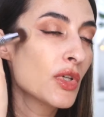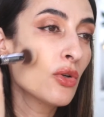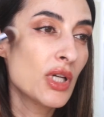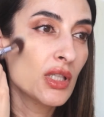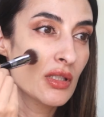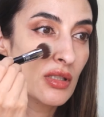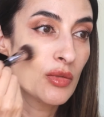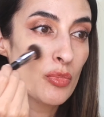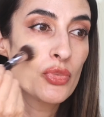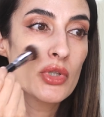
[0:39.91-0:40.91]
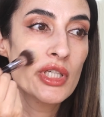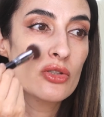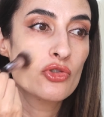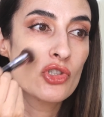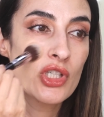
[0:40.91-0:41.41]
Okay, this is a pretty
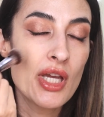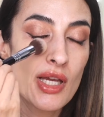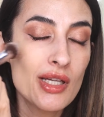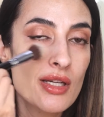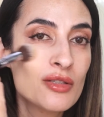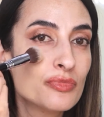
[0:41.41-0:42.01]
good shade.